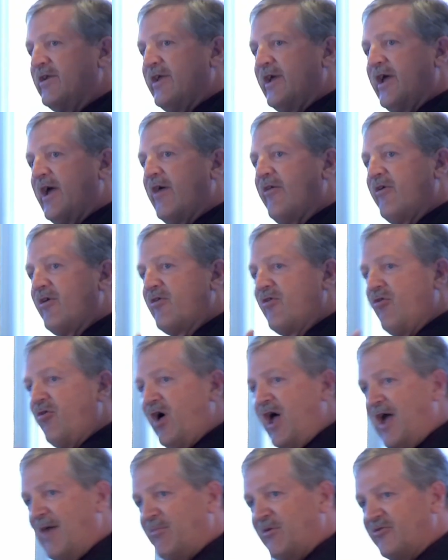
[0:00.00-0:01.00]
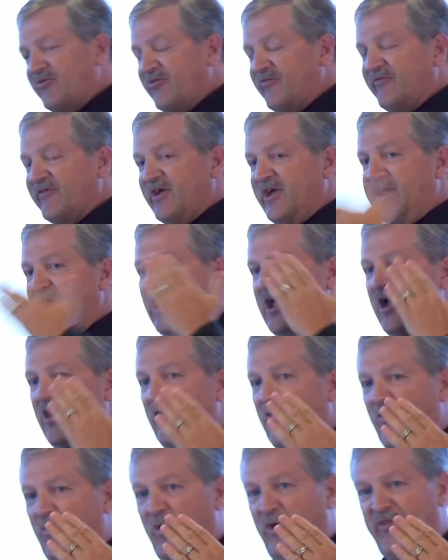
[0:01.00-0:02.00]
together collaboratively
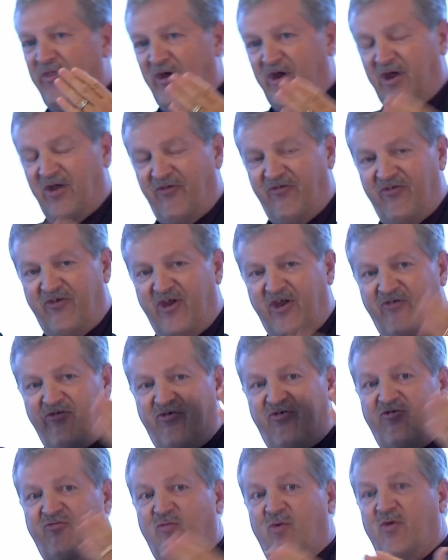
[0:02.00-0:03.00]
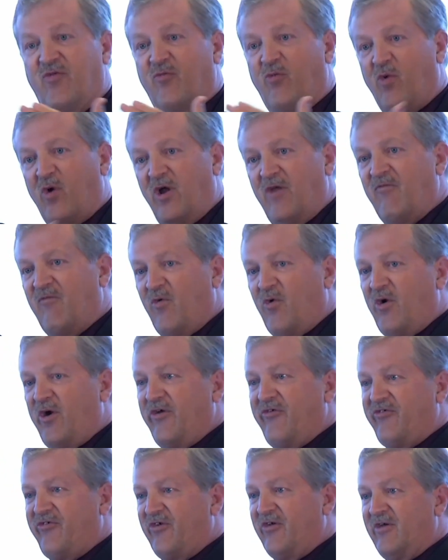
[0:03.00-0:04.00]
with a consensus, with one
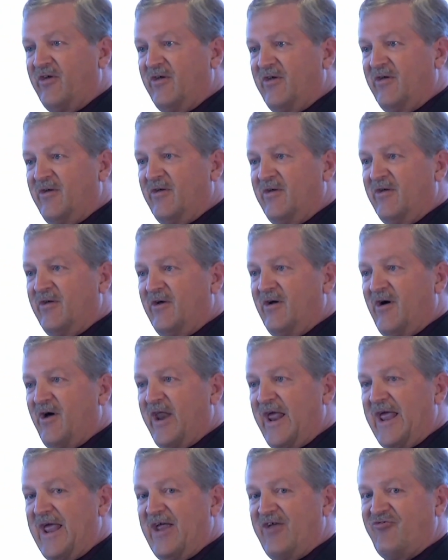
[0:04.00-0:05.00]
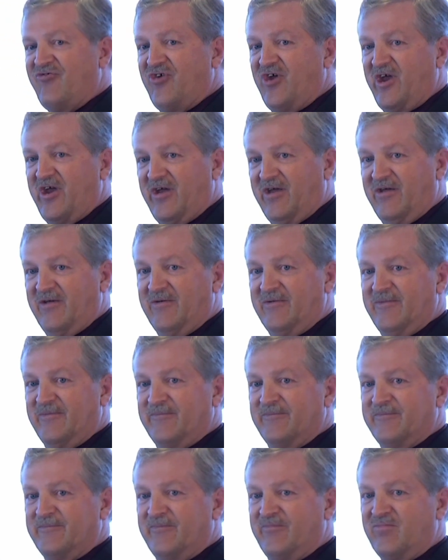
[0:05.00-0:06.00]
voice on a handshake.
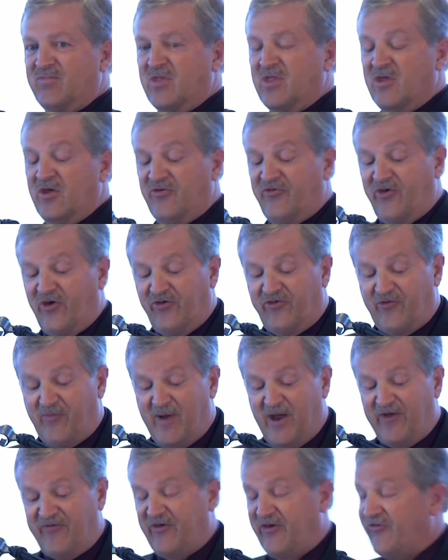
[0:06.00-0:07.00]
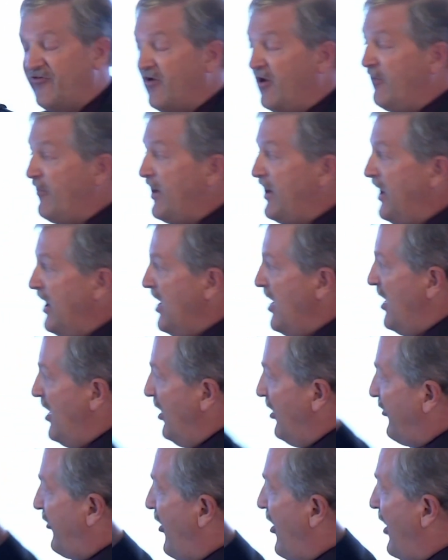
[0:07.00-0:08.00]
So it's amazing. So anyway,
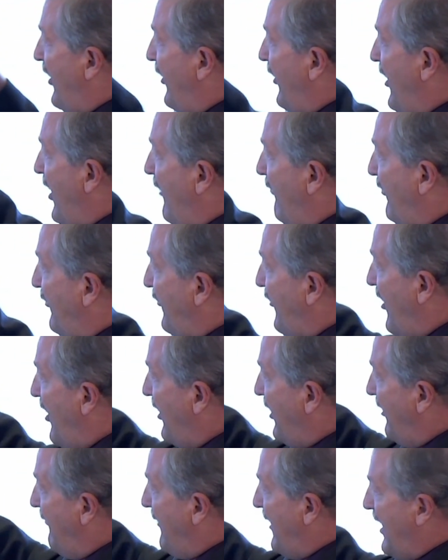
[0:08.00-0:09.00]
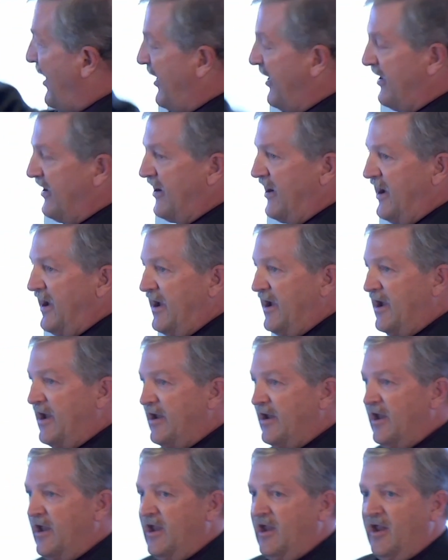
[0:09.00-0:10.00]
Don and I were talking about it,
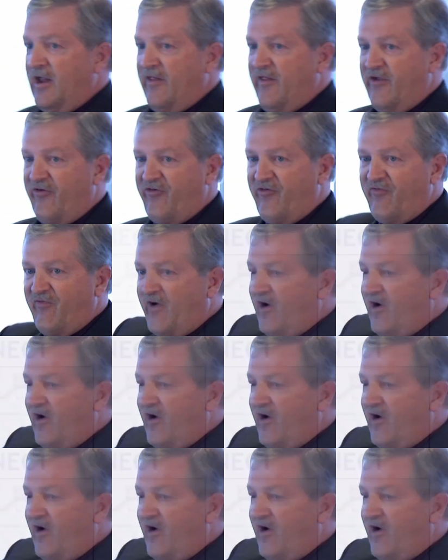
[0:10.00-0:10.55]
and this is